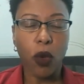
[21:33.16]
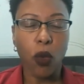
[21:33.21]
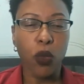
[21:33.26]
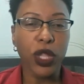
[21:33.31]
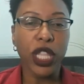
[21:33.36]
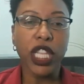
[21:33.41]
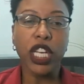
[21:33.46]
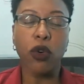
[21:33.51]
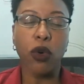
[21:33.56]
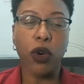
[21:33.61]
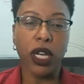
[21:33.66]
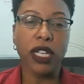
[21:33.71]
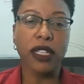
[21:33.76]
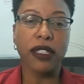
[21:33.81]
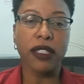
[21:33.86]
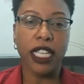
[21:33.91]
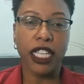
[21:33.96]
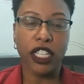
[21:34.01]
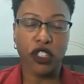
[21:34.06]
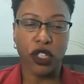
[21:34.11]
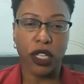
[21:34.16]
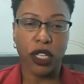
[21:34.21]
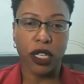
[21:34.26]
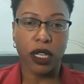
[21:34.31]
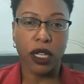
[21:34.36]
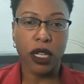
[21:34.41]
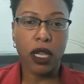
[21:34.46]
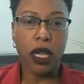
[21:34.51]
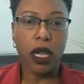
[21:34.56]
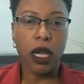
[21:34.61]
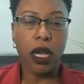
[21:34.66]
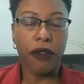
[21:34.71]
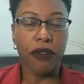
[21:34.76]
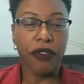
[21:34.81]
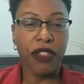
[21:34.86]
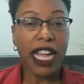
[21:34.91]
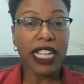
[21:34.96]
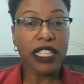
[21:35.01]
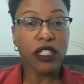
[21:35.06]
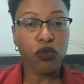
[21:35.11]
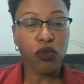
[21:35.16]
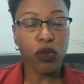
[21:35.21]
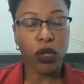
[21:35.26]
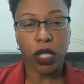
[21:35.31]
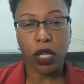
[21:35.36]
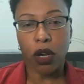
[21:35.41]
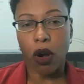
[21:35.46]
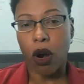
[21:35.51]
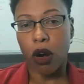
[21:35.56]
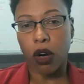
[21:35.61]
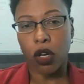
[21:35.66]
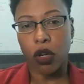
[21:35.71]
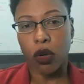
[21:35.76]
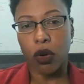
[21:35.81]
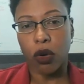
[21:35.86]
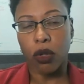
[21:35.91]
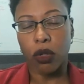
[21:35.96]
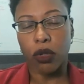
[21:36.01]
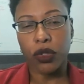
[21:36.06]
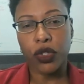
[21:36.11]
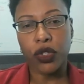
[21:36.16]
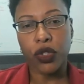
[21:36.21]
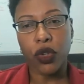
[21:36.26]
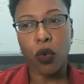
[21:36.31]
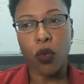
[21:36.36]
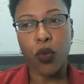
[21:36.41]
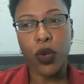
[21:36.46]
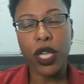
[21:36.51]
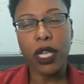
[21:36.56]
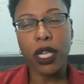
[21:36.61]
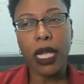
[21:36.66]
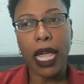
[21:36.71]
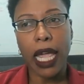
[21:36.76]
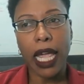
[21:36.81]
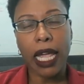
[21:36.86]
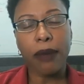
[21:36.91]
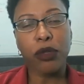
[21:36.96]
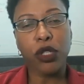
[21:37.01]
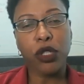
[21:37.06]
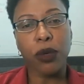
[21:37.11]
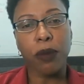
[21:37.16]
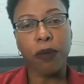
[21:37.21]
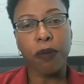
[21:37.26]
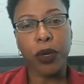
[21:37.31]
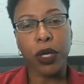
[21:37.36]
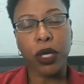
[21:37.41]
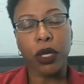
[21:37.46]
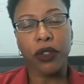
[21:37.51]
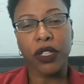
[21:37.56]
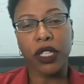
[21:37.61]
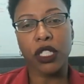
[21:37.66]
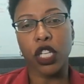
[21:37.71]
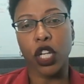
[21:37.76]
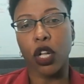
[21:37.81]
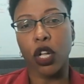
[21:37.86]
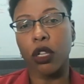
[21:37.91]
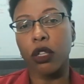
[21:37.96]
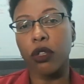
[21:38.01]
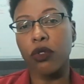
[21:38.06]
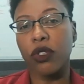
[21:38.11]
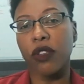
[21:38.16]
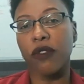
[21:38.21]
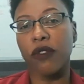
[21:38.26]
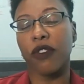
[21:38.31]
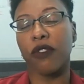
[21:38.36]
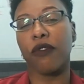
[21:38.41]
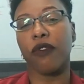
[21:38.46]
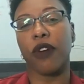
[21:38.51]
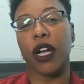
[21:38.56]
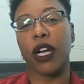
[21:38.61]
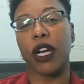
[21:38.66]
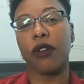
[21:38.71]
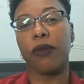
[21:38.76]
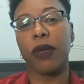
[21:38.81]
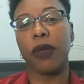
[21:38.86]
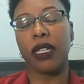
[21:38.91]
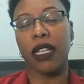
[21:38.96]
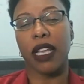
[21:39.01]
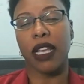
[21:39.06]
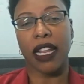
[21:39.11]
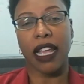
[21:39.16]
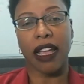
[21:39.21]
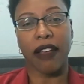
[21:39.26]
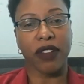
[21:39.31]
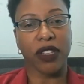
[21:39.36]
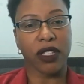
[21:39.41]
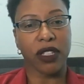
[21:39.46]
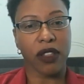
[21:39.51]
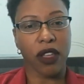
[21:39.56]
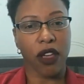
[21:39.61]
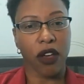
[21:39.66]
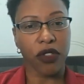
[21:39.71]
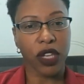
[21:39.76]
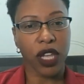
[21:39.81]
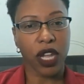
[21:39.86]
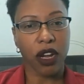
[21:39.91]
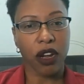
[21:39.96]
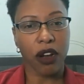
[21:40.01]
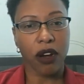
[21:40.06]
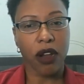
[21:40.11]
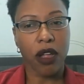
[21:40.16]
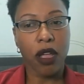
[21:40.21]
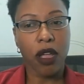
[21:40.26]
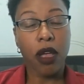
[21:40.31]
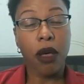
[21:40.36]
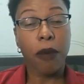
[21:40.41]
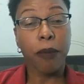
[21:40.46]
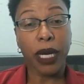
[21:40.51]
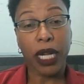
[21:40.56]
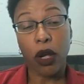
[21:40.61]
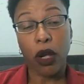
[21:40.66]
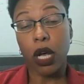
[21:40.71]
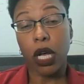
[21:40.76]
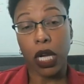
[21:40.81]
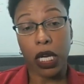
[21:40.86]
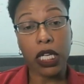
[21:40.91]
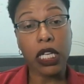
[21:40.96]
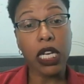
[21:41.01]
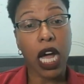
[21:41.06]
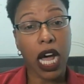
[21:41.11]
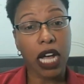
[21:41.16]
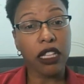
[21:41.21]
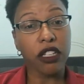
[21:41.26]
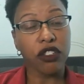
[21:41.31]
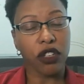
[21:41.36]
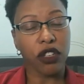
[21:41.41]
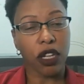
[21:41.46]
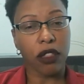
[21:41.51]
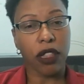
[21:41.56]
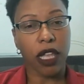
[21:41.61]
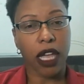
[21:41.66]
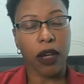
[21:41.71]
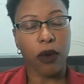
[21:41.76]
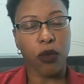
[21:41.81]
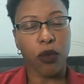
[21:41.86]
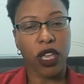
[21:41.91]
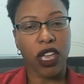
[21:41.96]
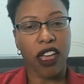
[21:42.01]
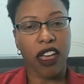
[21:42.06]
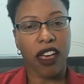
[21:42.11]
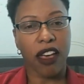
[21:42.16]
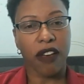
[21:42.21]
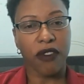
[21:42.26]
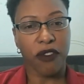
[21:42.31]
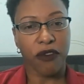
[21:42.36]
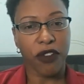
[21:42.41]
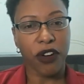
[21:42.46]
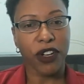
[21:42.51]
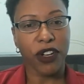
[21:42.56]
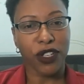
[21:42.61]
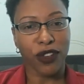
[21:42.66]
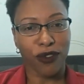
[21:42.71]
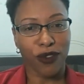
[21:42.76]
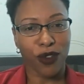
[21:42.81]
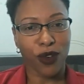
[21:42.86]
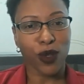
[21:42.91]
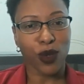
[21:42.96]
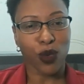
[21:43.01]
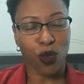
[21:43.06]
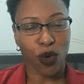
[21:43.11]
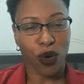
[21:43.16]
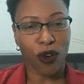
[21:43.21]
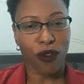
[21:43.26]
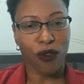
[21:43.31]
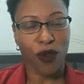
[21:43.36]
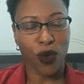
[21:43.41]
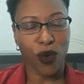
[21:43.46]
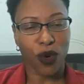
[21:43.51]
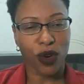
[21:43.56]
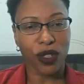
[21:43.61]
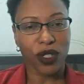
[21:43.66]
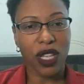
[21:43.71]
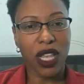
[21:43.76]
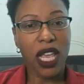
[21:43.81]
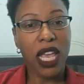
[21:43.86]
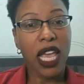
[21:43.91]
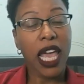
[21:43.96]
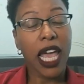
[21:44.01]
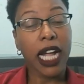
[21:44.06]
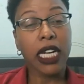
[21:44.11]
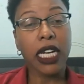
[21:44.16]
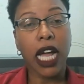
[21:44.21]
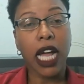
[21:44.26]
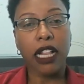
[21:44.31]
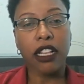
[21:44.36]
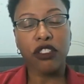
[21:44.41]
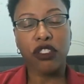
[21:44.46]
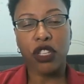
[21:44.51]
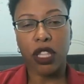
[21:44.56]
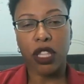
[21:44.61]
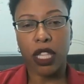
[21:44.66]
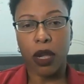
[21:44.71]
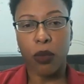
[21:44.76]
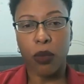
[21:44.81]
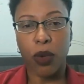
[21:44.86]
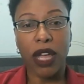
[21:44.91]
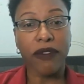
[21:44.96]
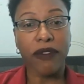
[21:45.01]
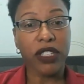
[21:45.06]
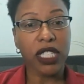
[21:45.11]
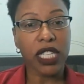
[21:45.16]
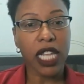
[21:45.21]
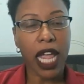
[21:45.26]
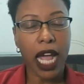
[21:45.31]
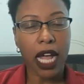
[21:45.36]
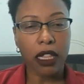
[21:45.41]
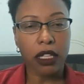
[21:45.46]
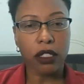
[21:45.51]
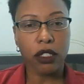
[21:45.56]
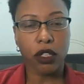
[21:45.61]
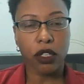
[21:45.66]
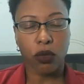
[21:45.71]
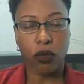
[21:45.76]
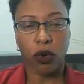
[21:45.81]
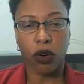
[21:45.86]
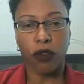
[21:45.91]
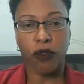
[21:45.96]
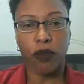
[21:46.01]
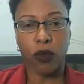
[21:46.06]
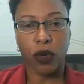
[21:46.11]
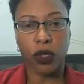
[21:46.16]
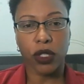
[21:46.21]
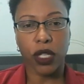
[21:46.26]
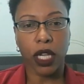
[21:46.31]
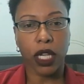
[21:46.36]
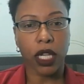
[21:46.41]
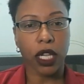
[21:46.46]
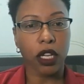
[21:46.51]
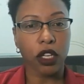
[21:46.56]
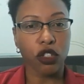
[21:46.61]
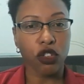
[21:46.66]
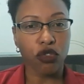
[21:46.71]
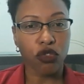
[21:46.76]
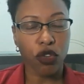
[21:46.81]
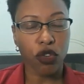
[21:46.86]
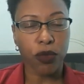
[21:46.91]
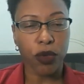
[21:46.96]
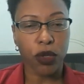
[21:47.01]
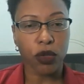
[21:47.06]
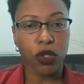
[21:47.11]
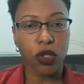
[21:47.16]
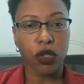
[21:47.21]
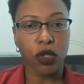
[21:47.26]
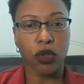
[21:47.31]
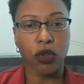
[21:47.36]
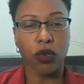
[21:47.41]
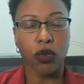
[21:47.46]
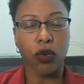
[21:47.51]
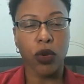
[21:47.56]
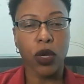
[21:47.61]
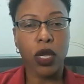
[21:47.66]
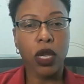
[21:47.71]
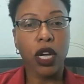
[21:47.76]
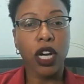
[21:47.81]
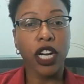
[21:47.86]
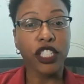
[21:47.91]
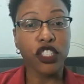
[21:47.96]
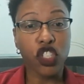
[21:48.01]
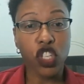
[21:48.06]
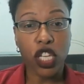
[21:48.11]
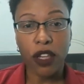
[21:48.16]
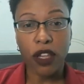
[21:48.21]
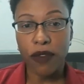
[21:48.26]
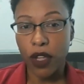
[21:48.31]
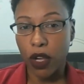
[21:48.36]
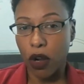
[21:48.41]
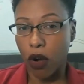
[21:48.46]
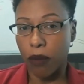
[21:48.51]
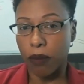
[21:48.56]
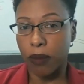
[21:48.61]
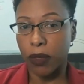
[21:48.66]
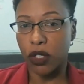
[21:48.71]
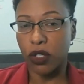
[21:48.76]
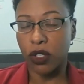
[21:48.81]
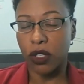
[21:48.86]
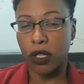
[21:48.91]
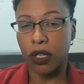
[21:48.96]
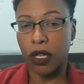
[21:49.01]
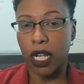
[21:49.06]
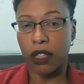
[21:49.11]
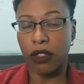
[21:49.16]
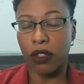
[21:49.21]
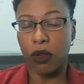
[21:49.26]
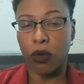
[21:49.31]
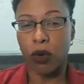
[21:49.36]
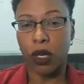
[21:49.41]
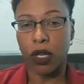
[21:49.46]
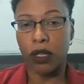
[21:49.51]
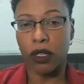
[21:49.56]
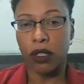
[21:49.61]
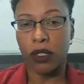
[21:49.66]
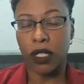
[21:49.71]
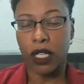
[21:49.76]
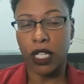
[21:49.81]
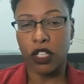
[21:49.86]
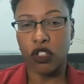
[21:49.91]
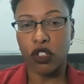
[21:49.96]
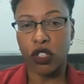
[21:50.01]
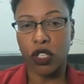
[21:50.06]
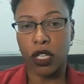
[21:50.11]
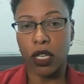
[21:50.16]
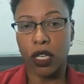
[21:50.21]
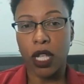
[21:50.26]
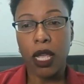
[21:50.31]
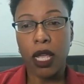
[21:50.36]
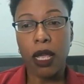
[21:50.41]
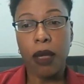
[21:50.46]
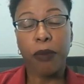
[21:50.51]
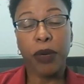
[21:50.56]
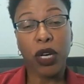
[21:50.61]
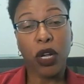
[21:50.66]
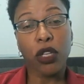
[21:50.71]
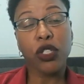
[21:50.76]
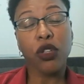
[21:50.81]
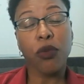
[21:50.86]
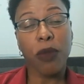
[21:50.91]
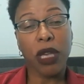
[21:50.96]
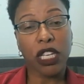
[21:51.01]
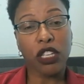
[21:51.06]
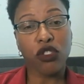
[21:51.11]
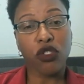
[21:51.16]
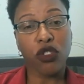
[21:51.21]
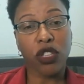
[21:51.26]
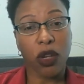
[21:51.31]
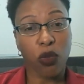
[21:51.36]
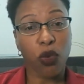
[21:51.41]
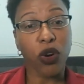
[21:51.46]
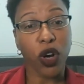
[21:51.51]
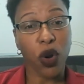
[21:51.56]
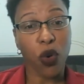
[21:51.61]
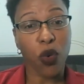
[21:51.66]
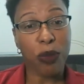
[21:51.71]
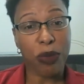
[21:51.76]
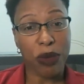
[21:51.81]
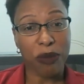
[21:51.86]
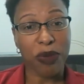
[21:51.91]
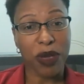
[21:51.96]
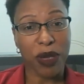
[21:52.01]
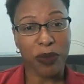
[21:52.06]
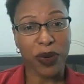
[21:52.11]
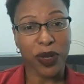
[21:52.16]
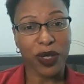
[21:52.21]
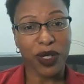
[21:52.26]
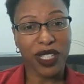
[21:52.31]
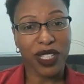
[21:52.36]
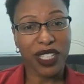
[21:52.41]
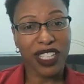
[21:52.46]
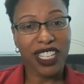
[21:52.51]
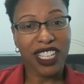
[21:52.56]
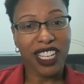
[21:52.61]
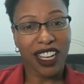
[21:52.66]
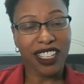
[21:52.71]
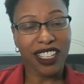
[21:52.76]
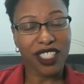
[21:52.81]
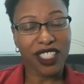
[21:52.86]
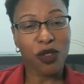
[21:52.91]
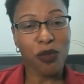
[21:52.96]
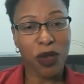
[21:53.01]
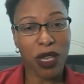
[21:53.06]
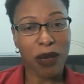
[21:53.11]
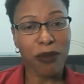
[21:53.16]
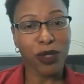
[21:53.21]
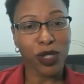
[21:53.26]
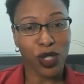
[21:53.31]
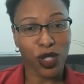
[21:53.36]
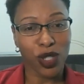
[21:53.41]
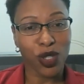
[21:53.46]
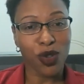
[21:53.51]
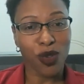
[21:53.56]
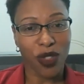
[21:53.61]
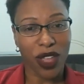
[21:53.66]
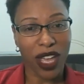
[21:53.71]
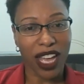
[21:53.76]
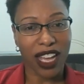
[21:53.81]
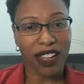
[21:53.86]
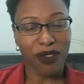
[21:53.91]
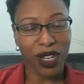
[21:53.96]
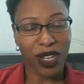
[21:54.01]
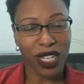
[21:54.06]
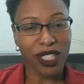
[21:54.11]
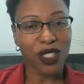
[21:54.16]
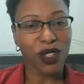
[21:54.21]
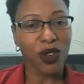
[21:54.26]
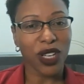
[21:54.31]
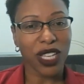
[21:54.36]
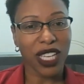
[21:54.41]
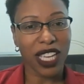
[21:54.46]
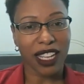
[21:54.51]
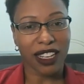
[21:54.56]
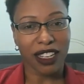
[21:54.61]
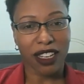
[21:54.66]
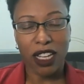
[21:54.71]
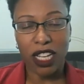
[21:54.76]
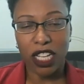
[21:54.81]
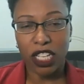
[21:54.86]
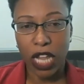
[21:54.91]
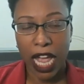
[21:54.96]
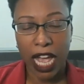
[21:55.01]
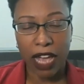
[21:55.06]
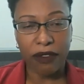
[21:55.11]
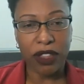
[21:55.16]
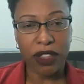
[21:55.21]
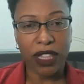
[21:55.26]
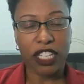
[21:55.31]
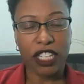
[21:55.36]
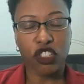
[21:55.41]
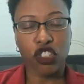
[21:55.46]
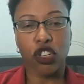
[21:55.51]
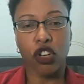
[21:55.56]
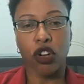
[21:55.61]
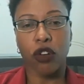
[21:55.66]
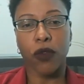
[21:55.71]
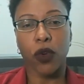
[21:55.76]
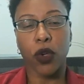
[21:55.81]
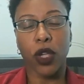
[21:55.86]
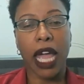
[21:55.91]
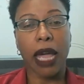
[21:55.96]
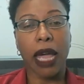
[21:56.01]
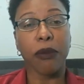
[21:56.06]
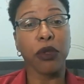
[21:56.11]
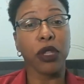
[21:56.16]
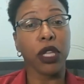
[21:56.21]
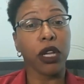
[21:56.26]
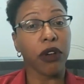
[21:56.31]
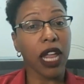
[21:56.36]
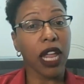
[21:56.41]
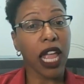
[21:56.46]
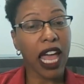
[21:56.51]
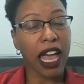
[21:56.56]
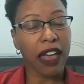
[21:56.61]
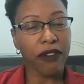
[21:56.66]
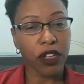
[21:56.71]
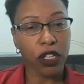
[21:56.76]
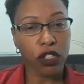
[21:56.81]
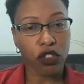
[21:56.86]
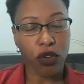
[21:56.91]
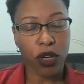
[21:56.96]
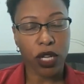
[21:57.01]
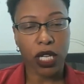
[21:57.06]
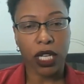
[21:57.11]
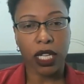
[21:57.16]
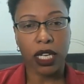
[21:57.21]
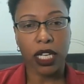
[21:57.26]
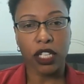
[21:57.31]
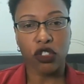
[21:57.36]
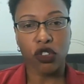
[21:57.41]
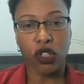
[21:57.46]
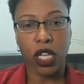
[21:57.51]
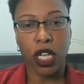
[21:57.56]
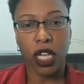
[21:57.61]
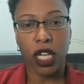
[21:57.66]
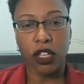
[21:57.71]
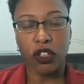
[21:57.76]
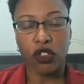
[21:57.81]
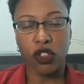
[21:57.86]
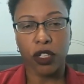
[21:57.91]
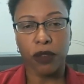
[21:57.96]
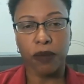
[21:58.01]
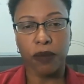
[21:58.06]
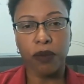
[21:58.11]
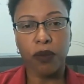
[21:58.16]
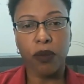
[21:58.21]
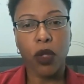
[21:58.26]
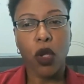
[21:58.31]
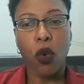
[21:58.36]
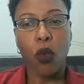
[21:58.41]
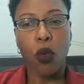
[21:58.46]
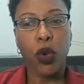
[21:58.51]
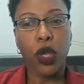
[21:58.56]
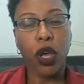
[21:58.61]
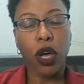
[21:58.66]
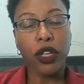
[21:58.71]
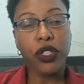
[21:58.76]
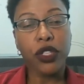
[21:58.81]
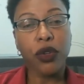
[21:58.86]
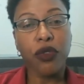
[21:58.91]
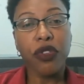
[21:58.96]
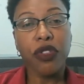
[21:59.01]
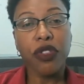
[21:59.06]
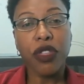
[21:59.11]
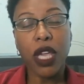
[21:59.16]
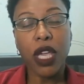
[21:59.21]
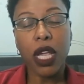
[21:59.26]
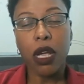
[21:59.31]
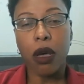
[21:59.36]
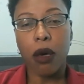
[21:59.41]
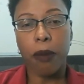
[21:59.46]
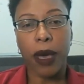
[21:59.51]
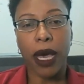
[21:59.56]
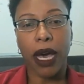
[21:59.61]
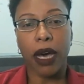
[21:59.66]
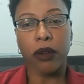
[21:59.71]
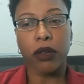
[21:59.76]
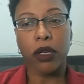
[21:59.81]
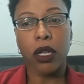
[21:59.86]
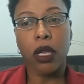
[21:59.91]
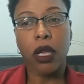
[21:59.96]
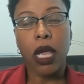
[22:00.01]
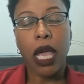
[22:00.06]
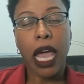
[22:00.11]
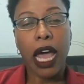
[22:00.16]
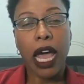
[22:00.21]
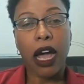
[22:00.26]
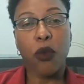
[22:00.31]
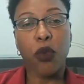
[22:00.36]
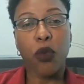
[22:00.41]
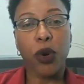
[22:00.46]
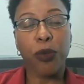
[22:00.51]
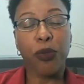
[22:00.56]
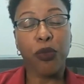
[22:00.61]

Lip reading: within an organization. That's really our goal. So we aim to build this inclusive environment at Adventist Healthcare by acknowledging that we have a very diverse workforce, acknowledging that we have a talented workforce that can contribute to achieving our mission at the organization, but also making sure that we're equipping people to be able to do that, right? So again, having that shared vocabulary, having training and education. We also think about how we're